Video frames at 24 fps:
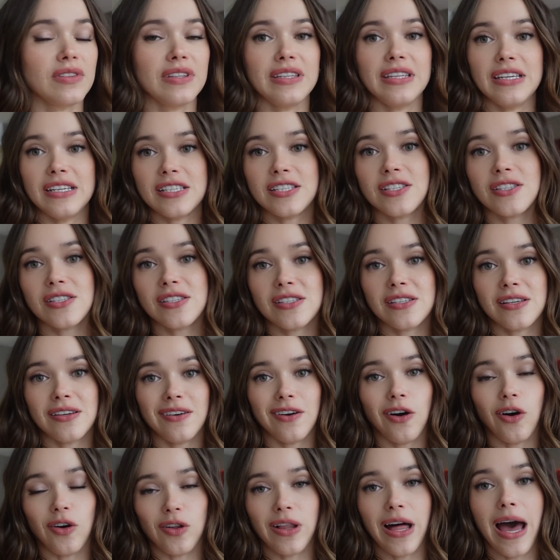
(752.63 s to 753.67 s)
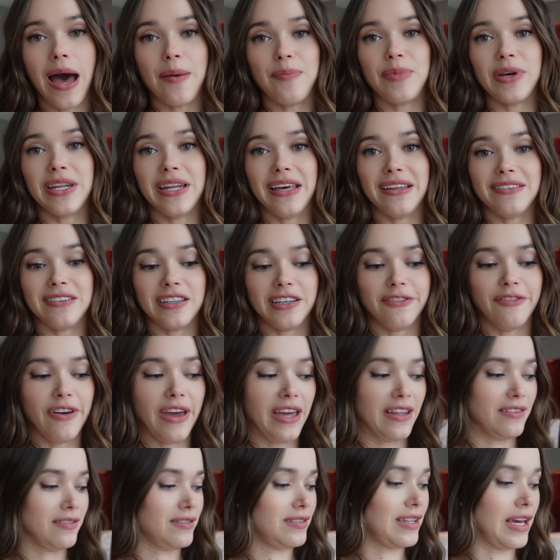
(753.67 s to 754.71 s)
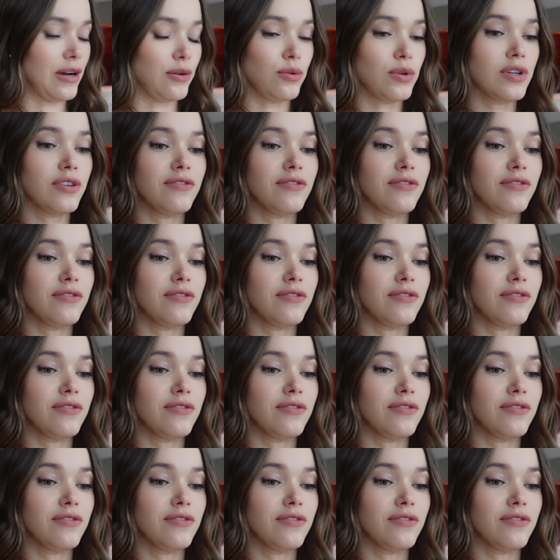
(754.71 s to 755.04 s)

this all happened at the event. That would